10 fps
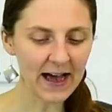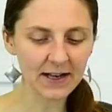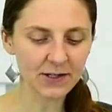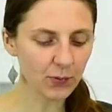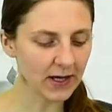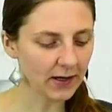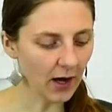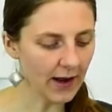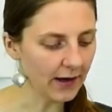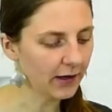and we're
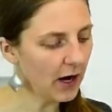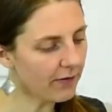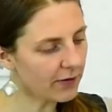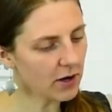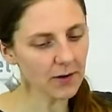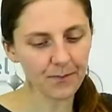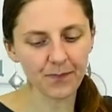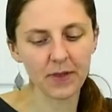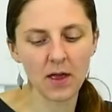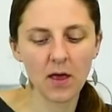gonna cover
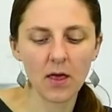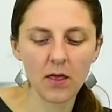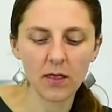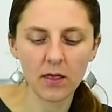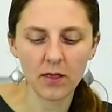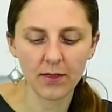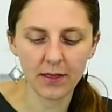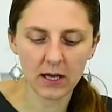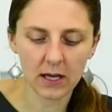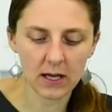
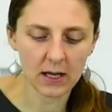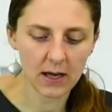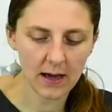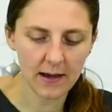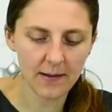the